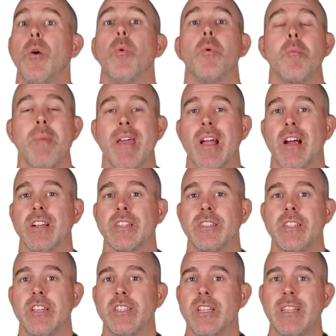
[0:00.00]
When we make our
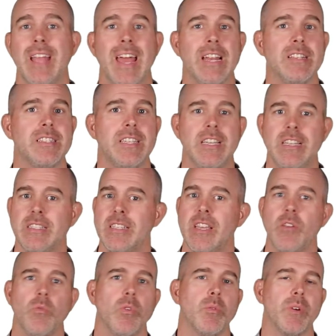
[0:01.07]
decision then, it's
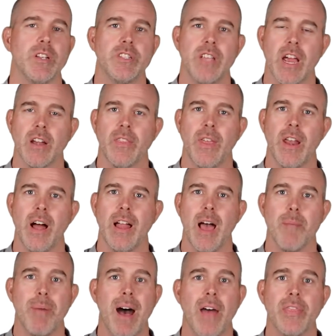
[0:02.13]
easy. We'll reject the null
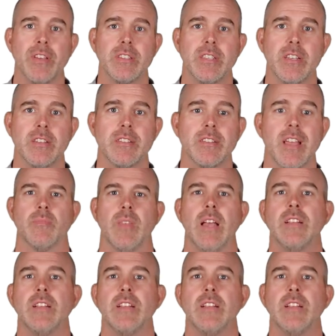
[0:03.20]
hypothesis.